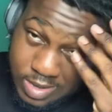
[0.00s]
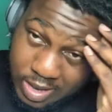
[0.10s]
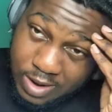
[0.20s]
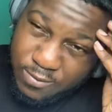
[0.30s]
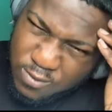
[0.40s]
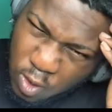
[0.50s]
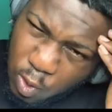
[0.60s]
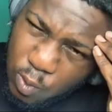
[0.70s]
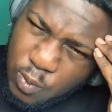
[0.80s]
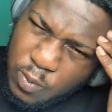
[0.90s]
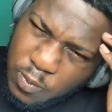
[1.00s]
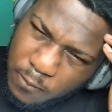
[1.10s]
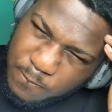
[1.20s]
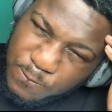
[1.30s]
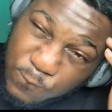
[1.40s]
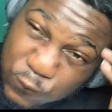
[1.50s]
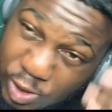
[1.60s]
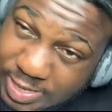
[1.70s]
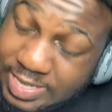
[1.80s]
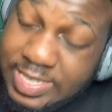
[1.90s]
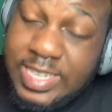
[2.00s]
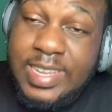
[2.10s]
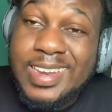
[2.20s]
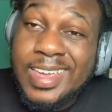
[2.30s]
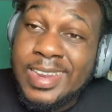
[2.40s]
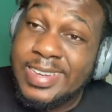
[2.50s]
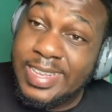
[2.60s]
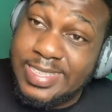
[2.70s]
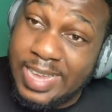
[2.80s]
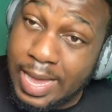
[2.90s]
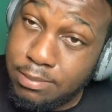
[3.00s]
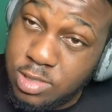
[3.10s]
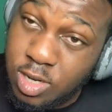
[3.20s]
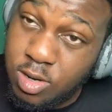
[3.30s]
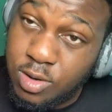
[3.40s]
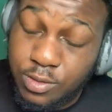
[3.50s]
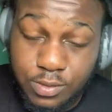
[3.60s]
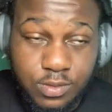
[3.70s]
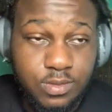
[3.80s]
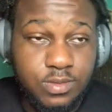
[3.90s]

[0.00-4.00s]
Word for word: got four. And, and did time serve.